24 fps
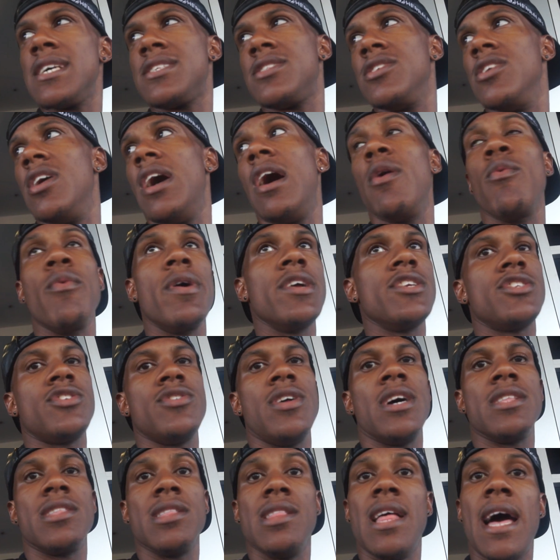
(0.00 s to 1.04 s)
But I
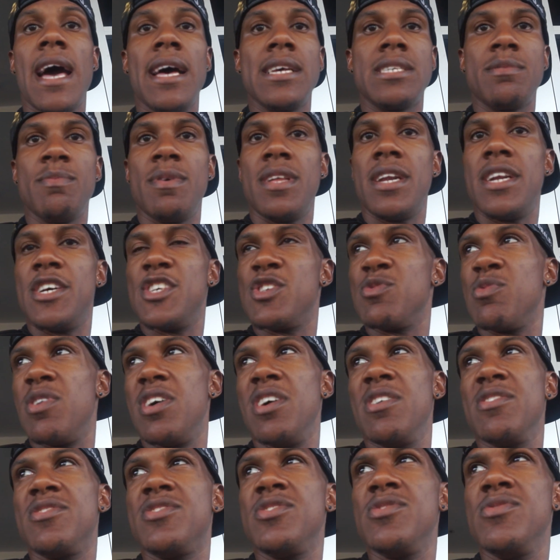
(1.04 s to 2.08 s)
register at the last minute as
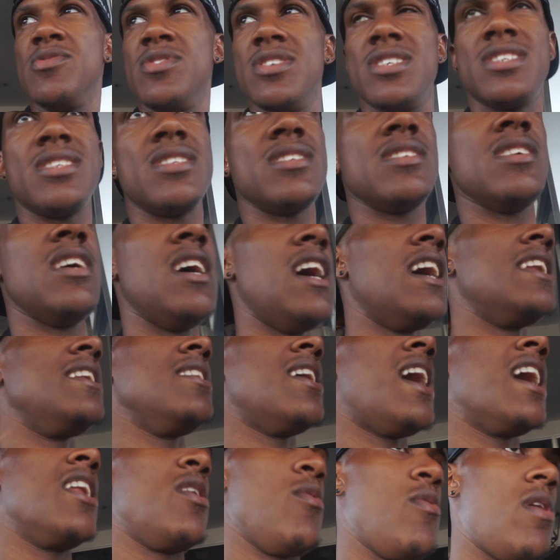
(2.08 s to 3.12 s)
well, too.
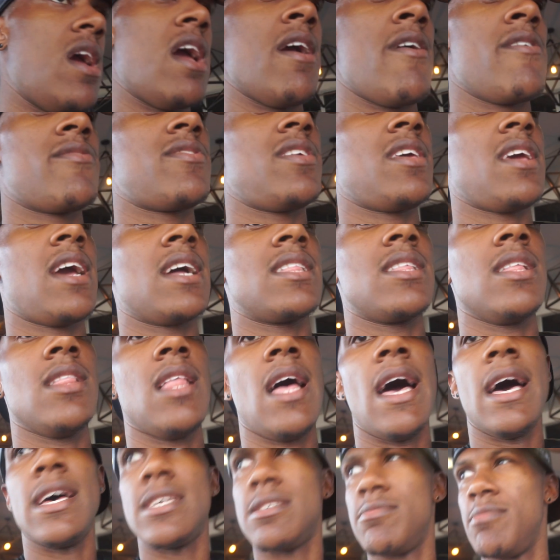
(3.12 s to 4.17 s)
I do everything at the
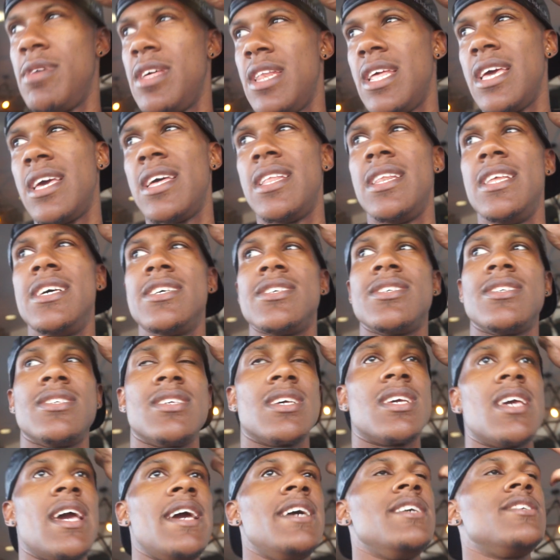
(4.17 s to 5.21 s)
last minute. And this is
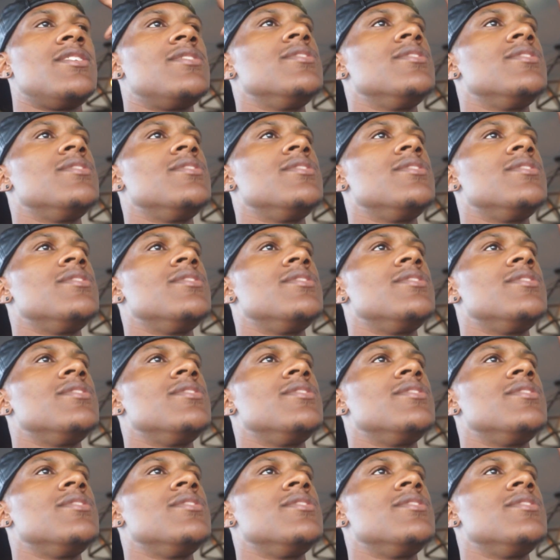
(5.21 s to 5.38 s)
a case